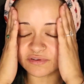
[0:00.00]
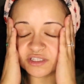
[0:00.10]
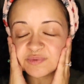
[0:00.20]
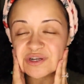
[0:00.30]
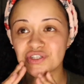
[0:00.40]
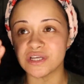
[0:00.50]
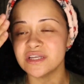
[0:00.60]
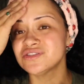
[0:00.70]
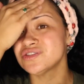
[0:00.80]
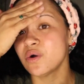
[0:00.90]
especially,
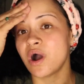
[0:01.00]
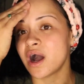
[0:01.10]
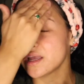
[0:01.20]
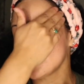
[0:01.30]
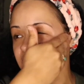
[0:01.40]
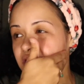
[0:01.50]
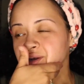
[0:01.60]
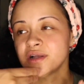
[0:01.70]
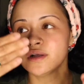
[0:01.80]
it's so hot here.